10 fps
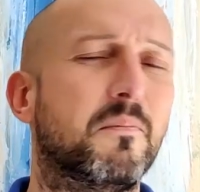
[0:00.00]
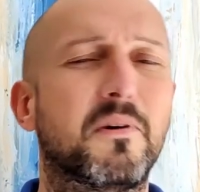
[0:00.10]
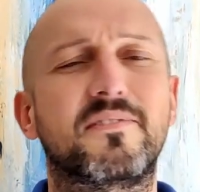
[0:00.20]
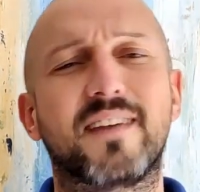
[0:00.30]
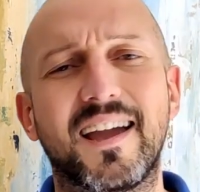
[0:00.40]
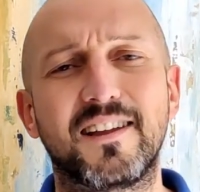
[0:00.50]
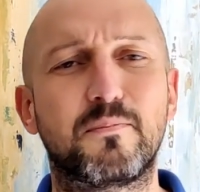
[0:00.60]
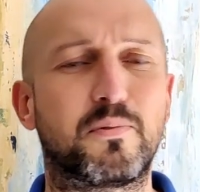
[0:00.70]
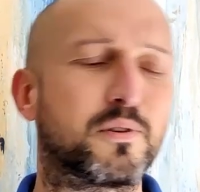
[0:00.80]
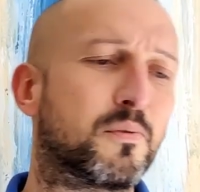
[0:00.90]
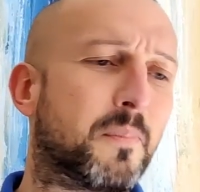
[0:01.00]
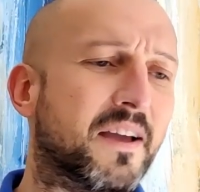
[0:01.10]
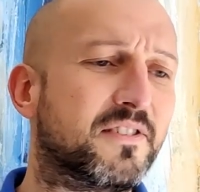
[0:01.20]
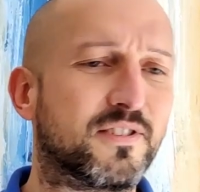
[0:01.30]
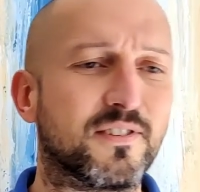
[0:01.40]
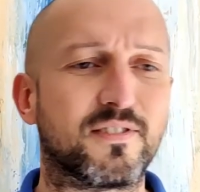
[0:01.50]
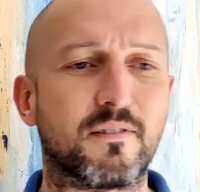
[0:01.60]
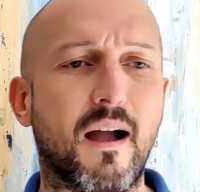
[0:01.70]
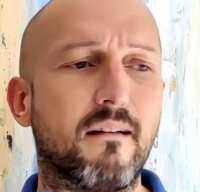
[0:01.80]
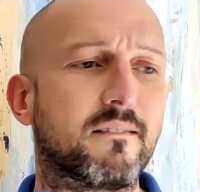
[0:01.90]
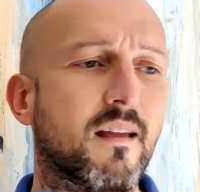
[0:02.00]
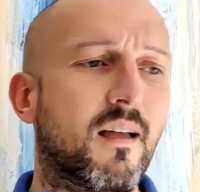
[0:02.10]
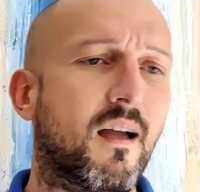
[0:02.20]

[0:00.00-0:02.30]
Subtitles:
mundane preoccupations around,